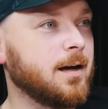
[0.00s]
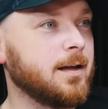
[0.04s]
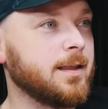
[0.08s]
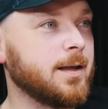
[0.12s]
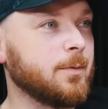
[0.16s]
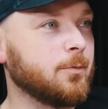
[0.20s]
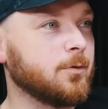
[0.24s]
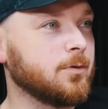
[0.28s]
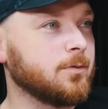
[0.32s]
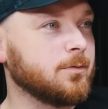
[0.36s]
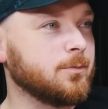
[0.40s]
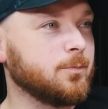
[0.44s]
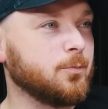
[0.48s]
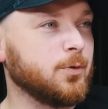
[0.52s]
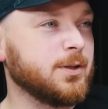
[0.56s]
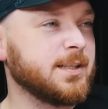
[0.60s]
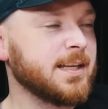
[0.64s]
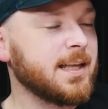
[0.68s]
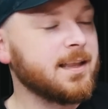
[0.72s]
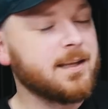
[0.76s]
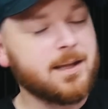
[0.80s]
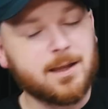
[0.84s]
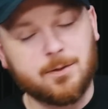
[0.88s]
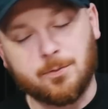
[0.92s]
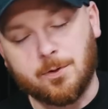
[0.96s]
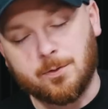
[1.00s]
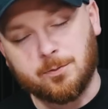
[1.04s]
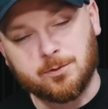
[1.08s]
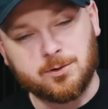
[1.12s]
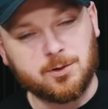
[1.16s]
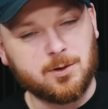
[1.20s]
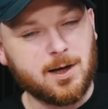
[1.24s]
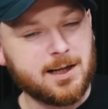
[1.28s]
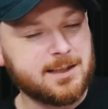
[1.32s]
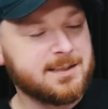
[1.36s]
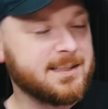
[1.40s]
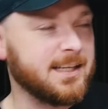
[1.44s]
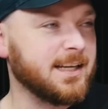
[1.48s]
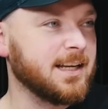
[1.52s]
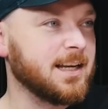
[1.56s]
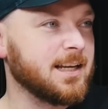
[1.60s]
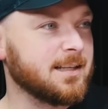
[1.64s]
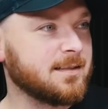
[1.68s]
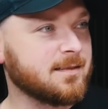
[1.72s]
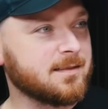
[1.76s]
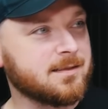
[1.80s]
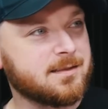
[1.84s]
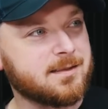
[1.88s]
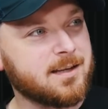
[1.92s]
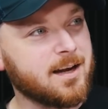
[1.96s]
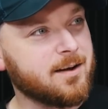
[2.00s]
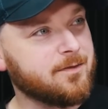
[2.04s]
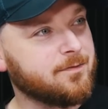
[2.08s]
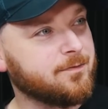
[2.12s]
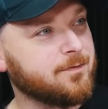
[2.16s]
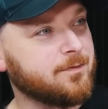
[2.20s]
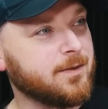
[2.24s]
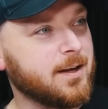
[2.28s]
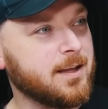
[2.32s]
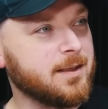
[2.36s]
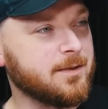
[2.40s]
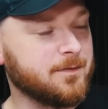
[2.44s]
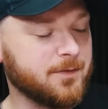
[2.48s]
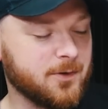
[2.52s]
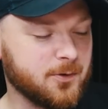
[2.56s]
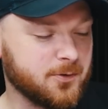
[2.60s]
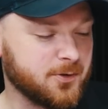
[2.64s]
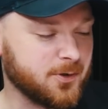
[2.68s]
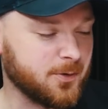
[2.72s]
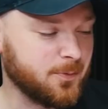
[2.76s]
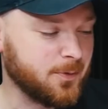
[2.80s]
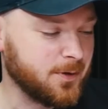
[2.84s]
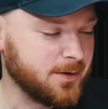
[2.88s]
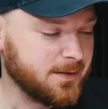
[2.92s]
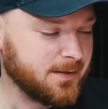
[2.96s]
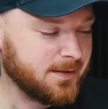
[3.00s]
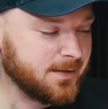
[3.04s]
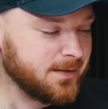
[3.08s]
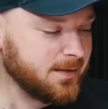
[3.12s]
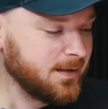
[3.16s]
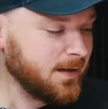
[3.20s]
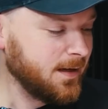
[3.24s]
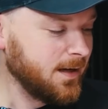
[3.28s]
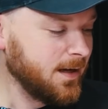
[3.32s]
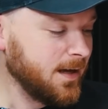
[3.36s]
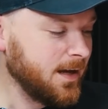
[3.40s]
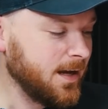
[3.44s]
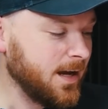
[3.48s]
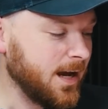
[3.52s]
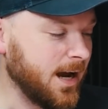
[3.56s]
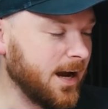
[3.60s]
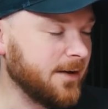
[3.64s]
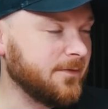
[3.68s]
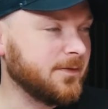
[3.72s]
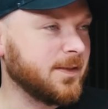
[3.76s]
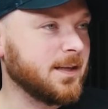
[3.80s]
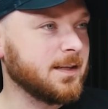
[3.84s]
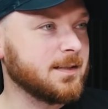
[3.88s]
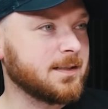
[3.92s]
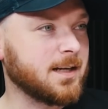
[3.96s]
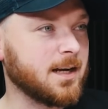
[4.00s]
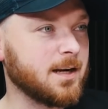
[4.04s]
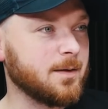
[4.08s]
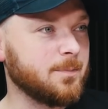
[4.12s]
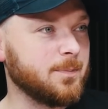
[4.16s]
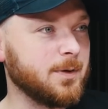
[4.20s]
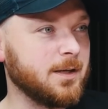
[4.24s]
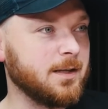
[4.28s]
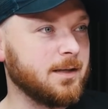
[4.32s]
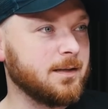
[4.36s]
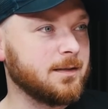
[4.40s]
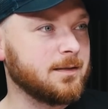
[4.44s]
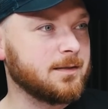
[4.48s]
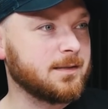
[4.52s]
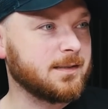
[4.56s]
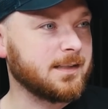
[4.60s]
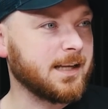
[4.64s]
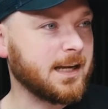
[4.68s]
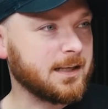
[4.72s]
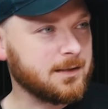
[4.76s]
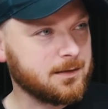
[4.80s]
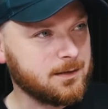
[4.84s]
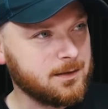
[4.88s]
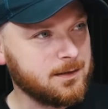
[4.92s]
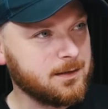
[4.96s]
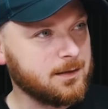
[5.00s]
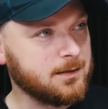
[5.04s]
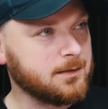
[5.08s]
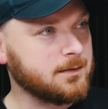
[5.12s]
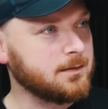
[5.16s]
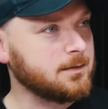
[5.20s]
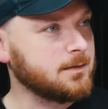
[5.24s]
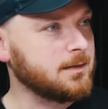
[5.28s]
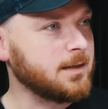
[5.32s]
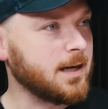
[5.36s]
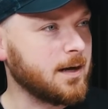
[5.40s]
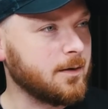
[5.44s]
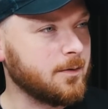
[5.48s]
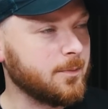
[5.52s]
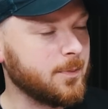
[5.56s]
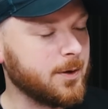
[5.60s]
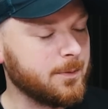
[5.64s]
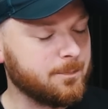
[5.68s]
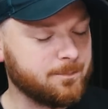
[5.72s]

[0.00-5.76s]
And then we said the other one, we'll do like tier lists and stuff in the future once everything's kind of been settling down a bit.